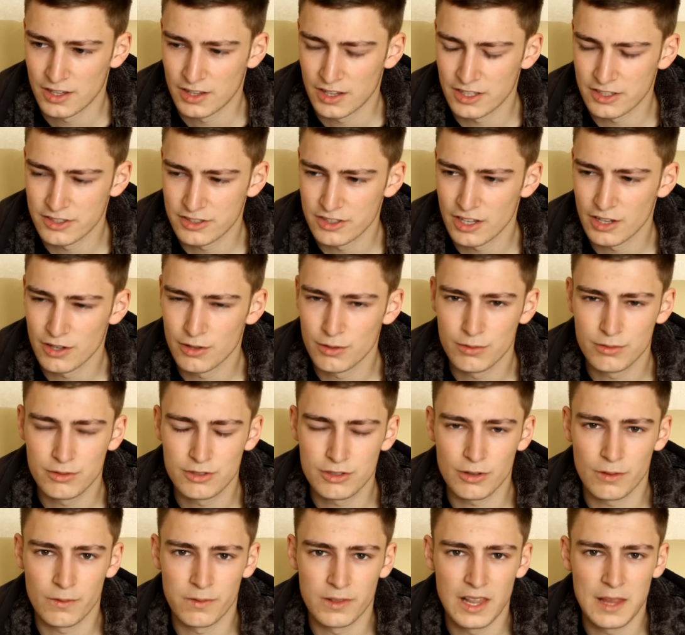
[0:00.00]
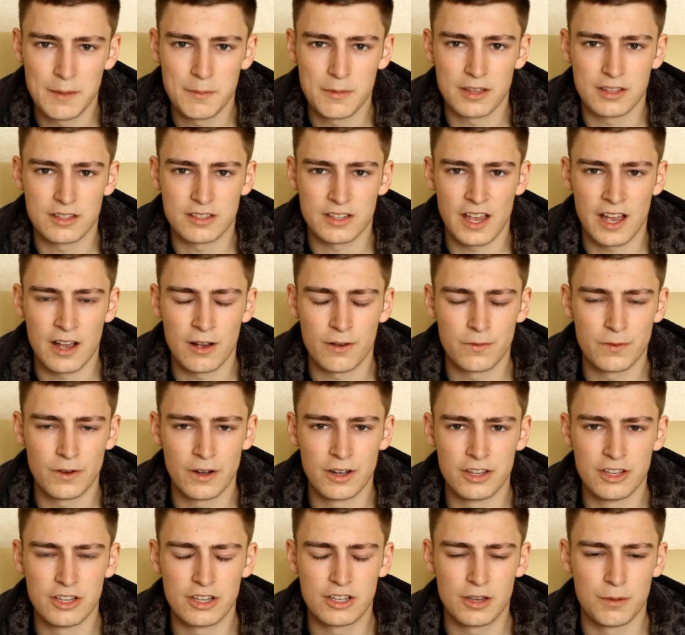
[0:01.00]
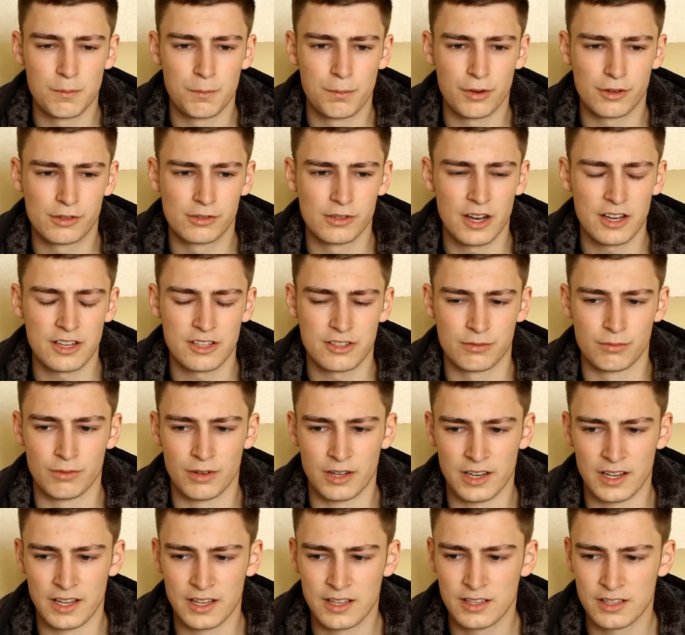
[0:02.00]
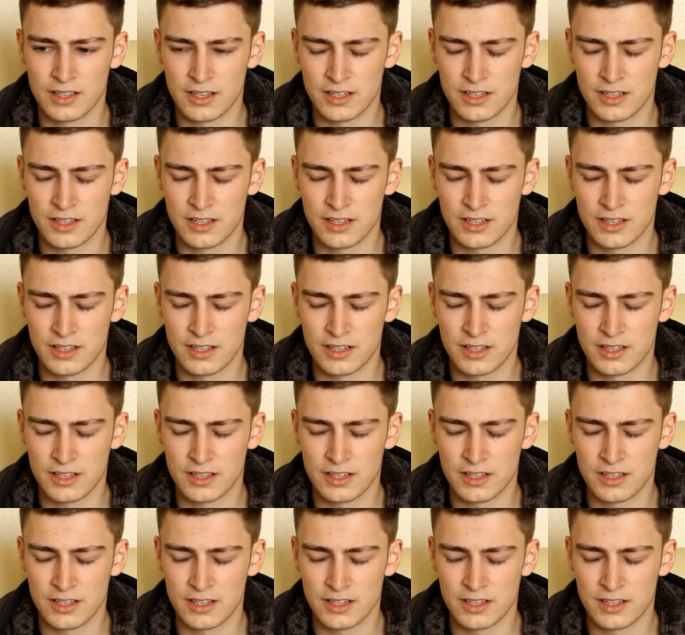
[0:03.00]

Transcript: there's no sort of limit to how far you can progress really.